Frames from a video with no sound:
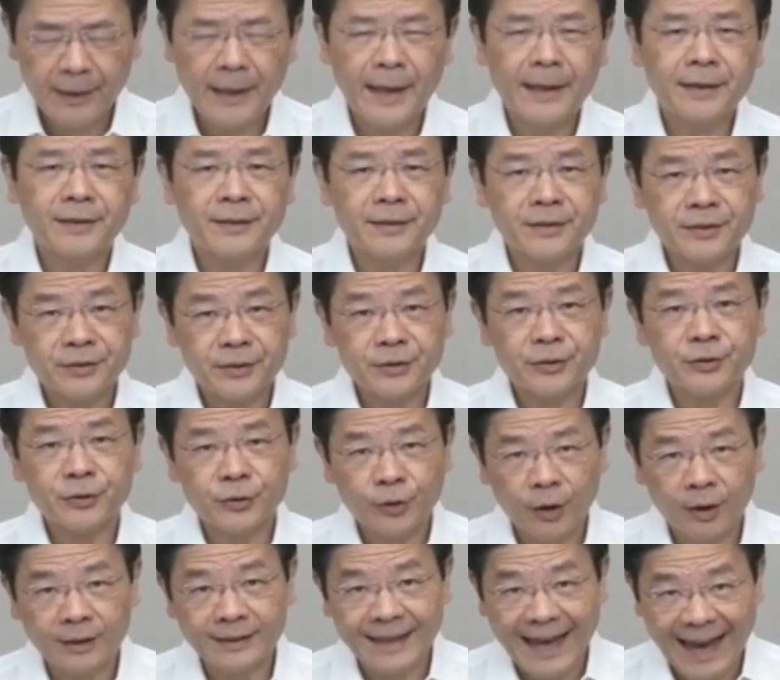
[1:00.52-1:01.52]
And this is
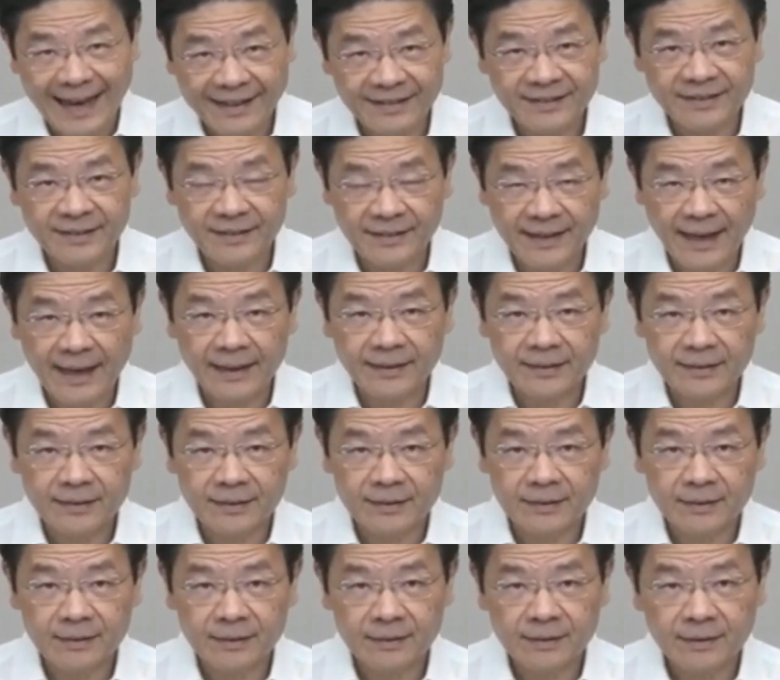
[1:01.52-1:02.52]
not
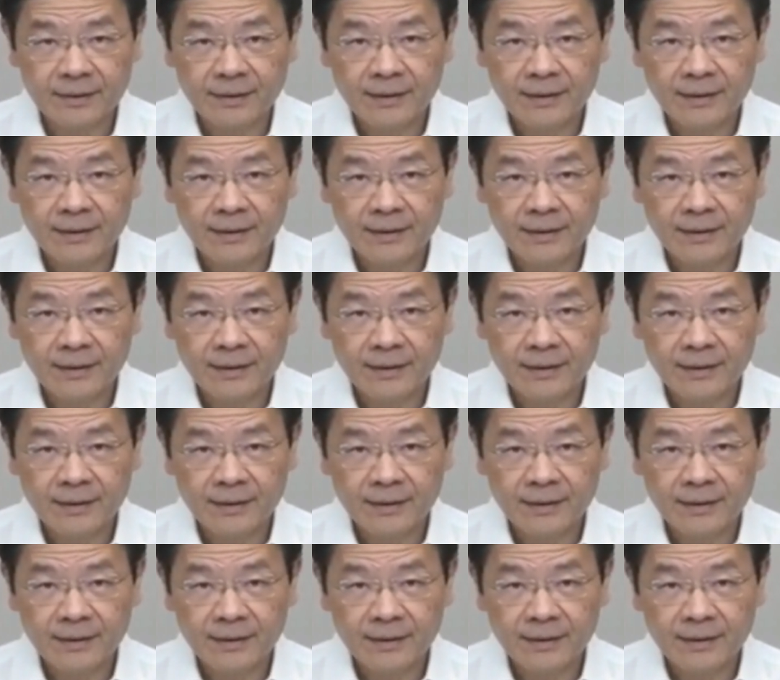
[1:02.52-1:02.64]
accidental.